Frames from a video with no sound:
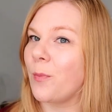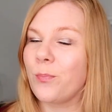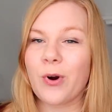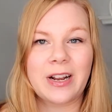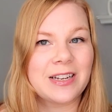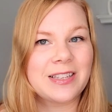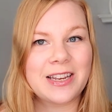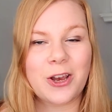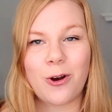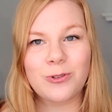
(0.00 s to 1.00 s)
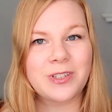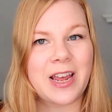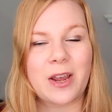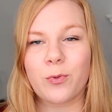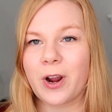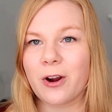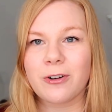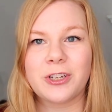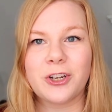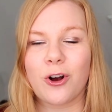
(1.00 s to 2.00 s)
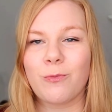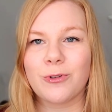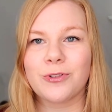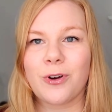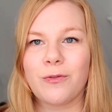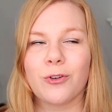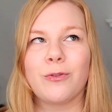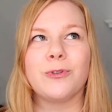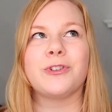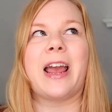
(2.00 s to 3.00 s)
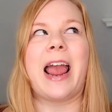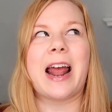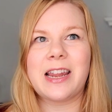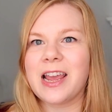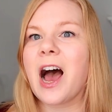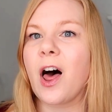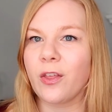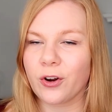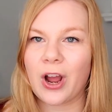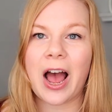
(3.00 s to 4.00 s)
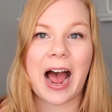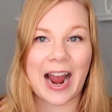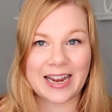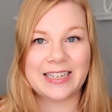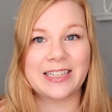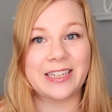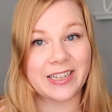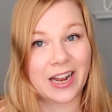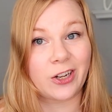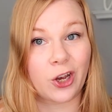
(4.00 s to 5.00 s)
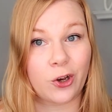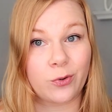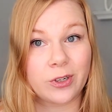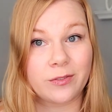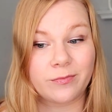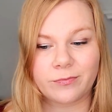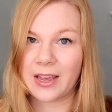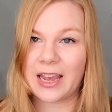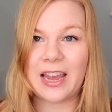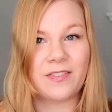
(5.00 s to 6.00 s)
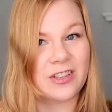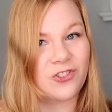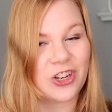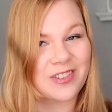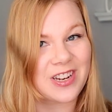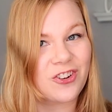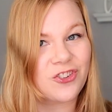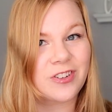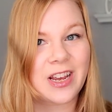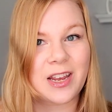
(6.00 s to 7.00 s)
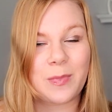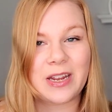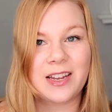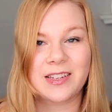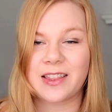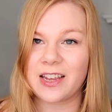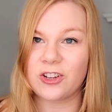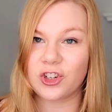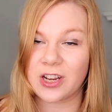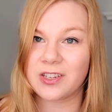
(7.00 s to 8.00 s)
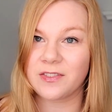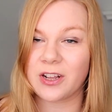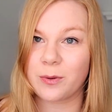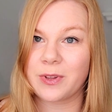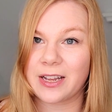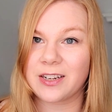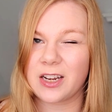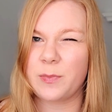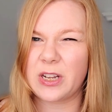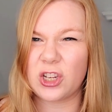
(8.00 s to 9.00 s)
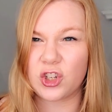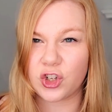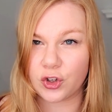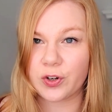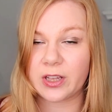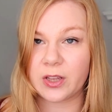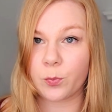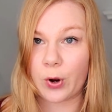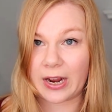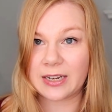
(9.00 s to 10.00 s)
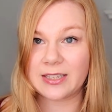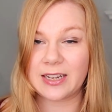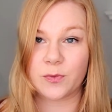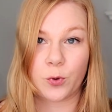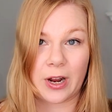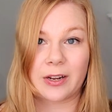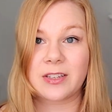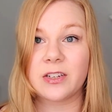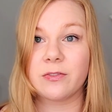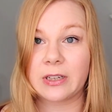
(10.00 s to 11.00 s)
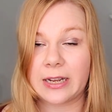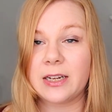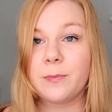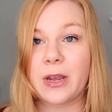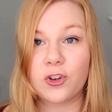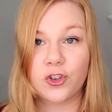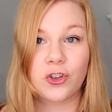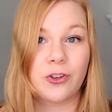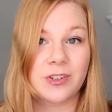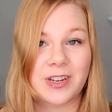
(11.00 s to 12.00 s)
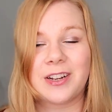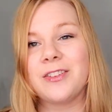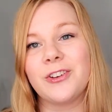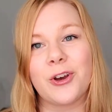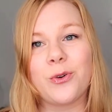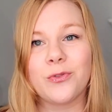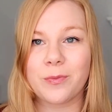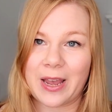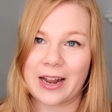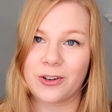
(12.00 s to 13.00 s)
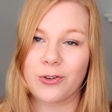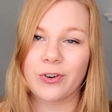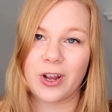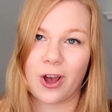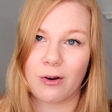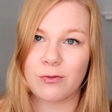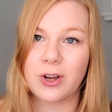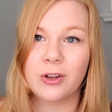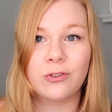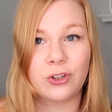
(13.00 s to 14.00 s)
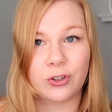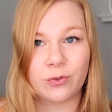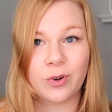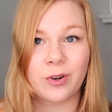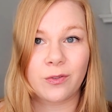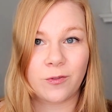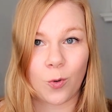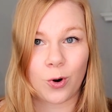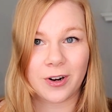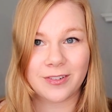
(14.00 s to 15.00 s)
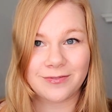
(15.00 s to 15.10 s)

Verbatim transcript: Pregnancy codes take priority almost over almost any other ICD-10 code. If it's gestational diabetes and they just developed that diabetes during the pregnancy, it's pregnancy related, make sure you're assigning the code from category O to 4.